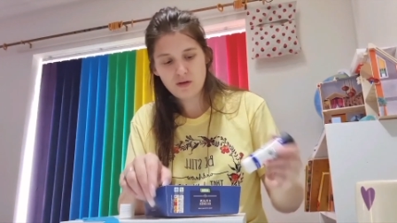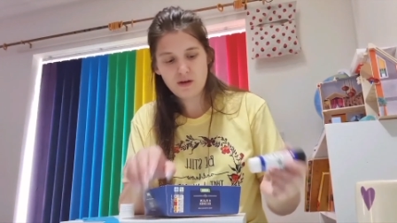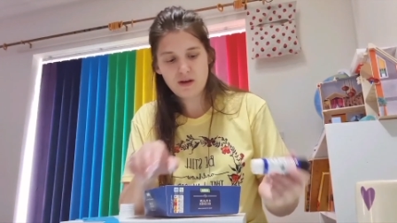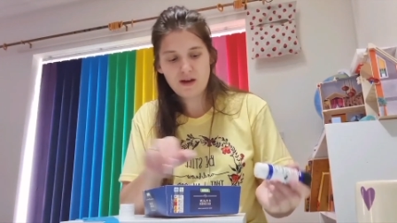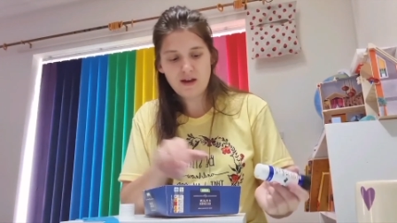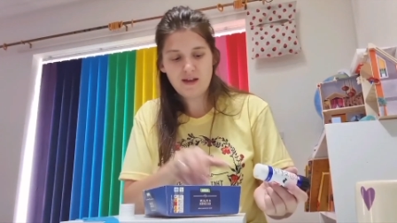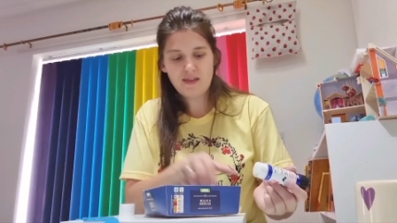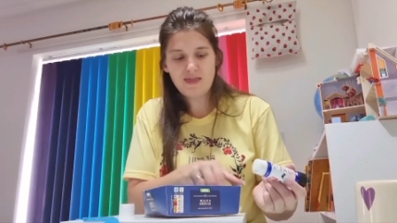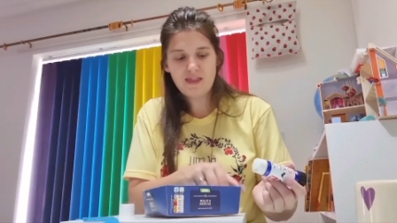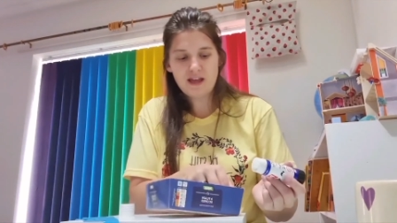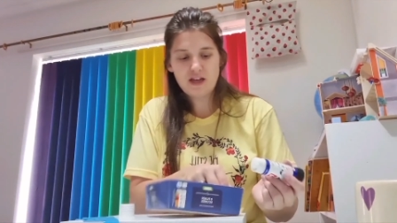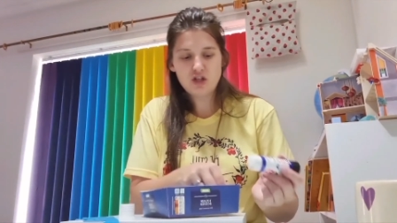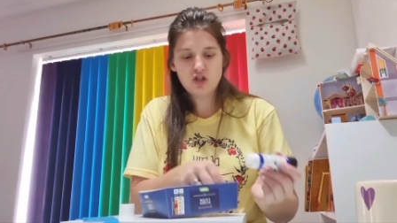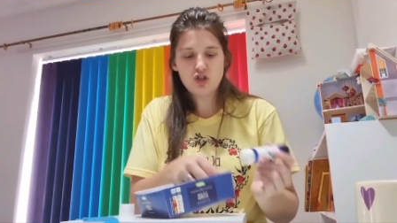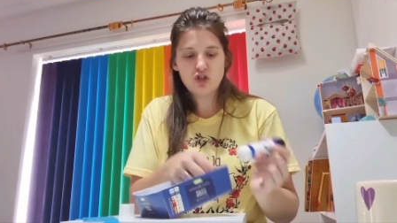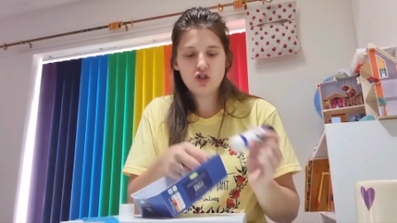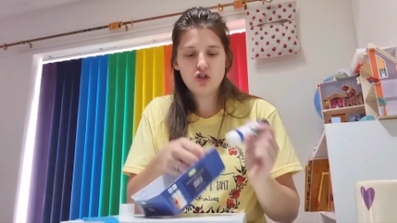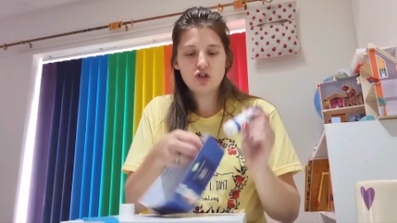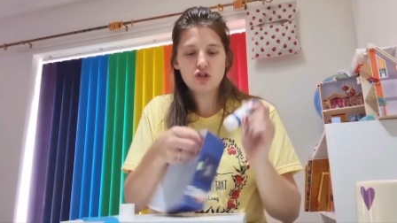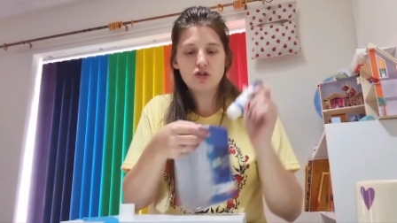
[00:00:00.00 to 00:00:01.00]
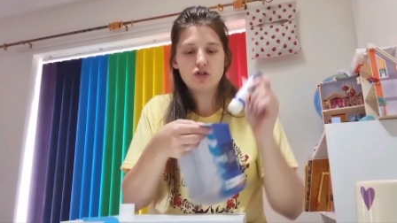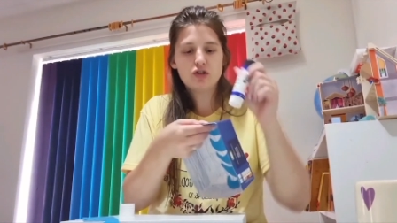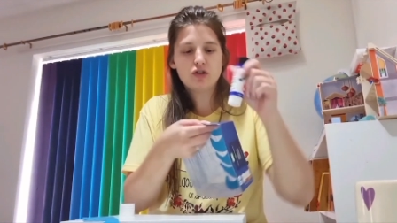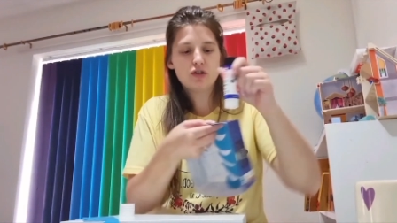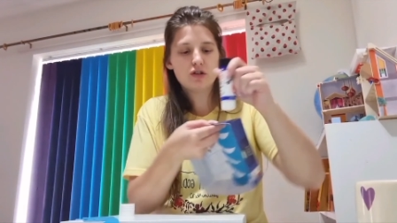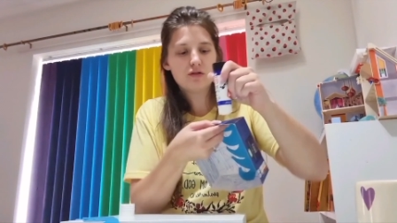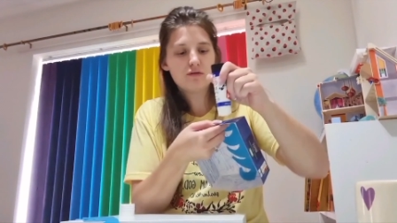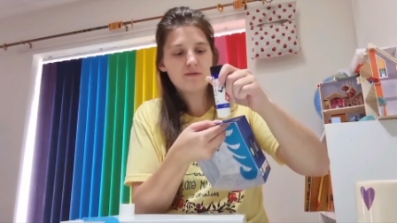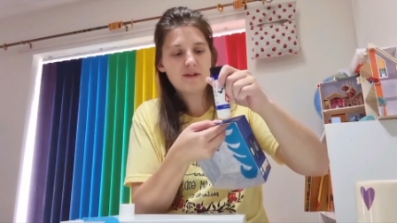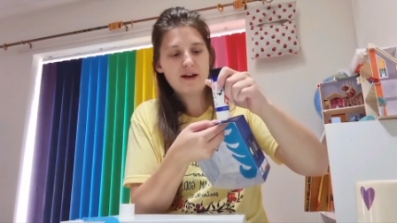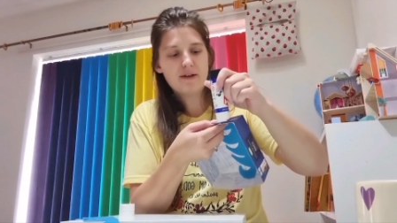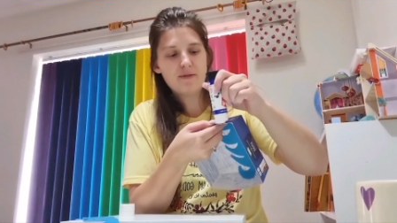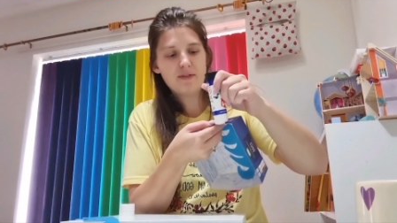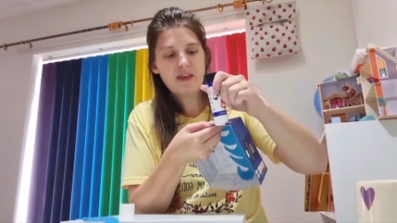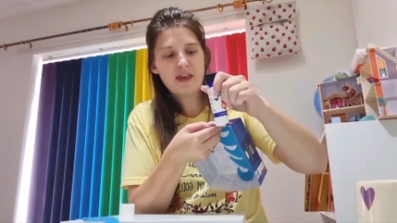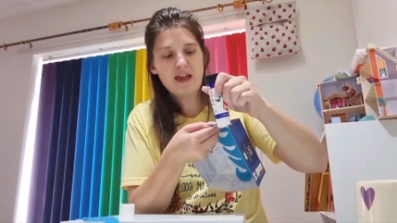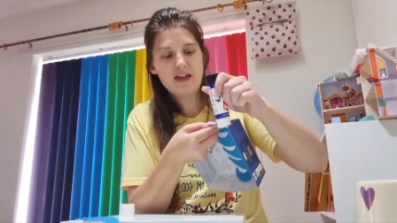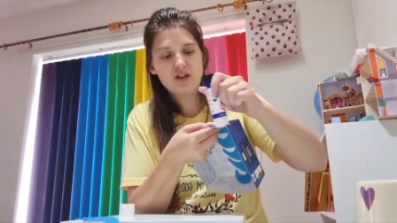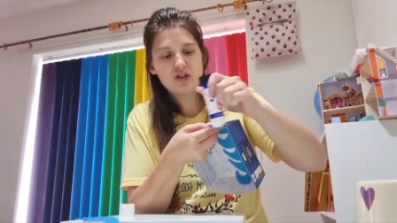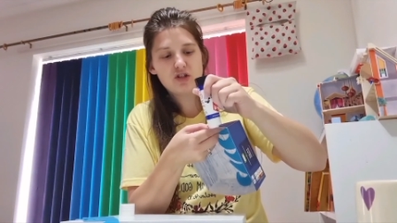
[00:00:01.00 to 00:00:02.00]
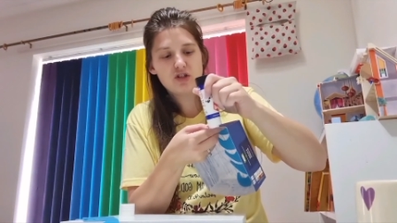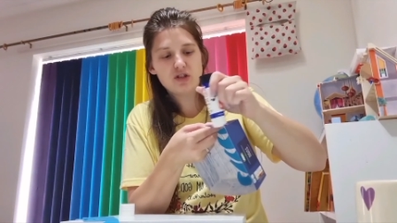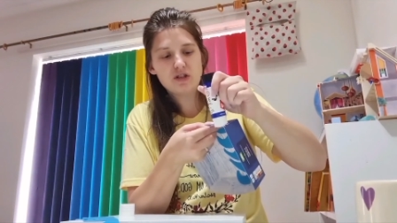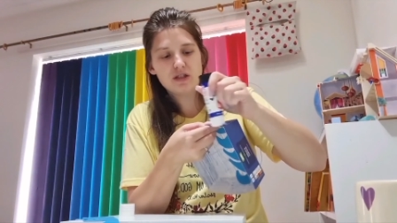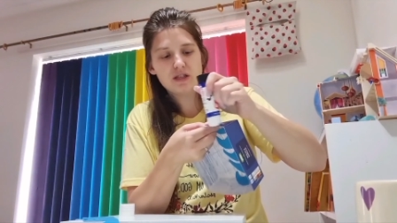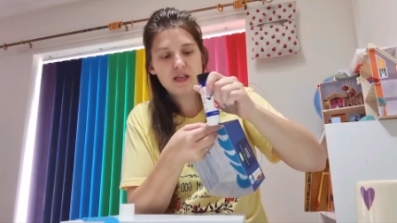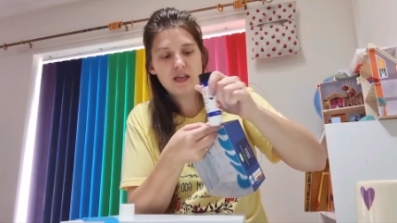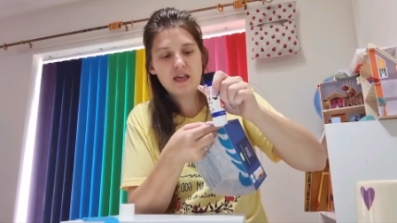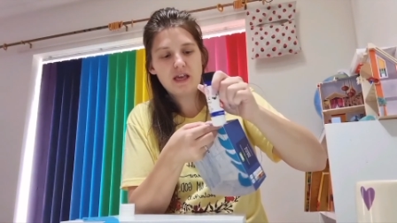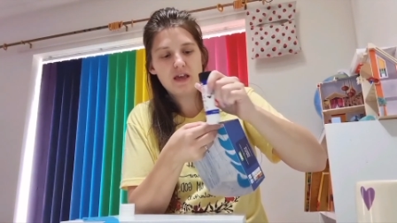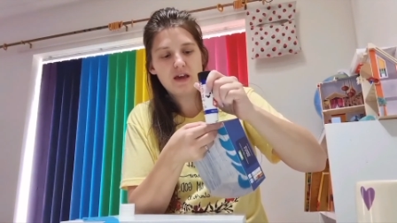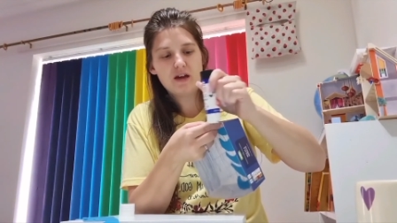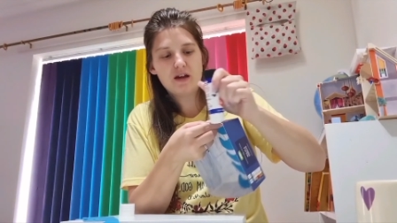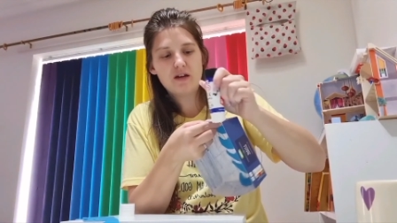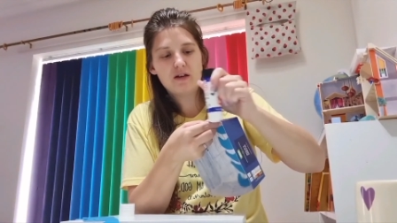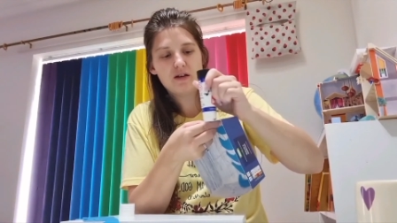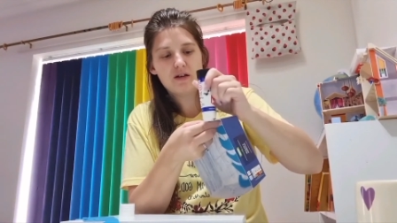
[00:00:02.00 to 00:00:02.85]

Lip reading: And then just around the edges here